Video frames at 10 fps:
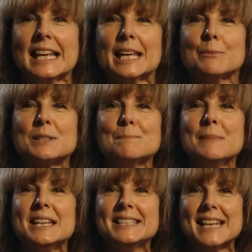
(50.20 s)
It was
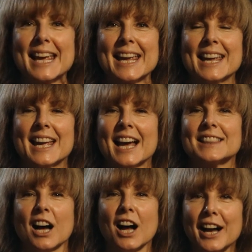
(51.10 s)
midday at
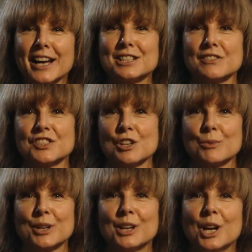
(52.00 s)
the height of
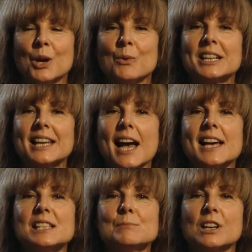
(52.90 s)
summer when
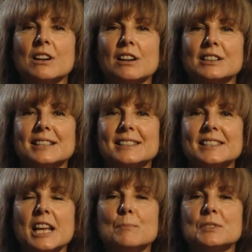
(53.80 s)
Katty McLaughlin
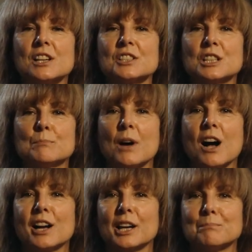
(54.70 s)
stepped onto the
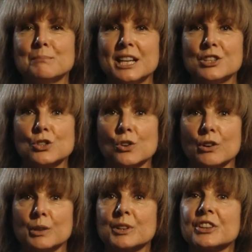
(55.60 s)
bog at Mean
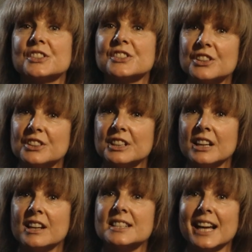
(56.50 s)
Doran with her son
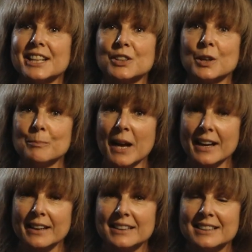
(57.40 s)
tied to her
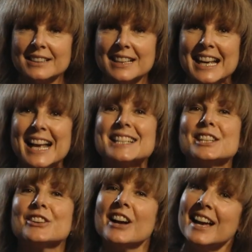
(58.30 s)
back, and
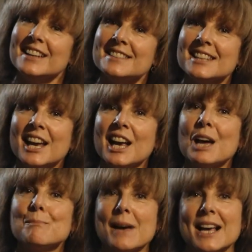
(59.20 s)
in her hand
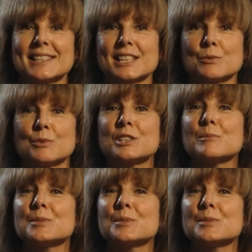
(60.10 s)
a basket with some